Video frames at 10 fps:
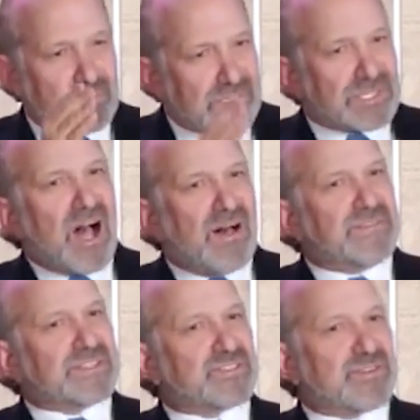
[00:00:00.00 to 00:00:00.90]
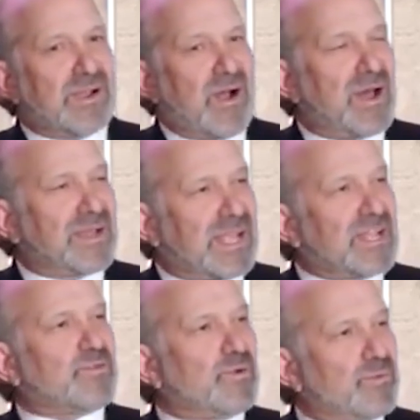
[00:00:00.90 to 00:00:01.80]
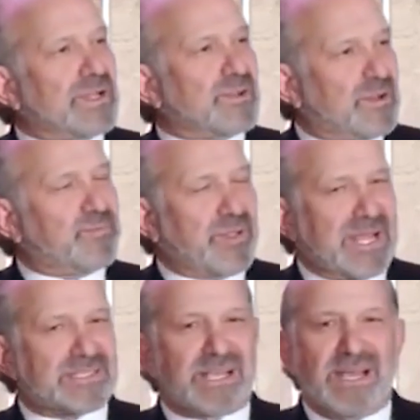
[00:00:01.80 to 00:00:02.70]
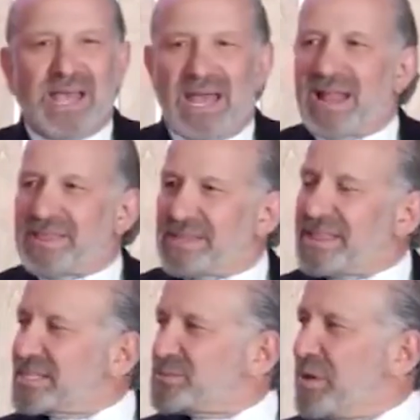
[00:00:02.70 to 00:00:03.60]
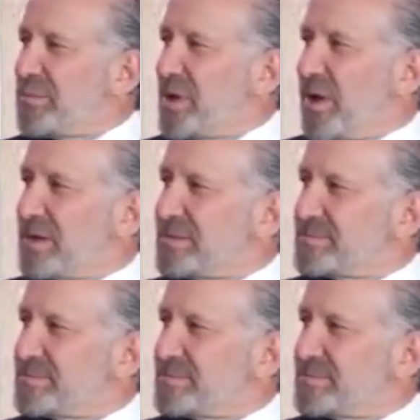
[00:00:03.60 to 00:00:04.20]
resolve it straight on, and get to a really good place. And I think that's where we are.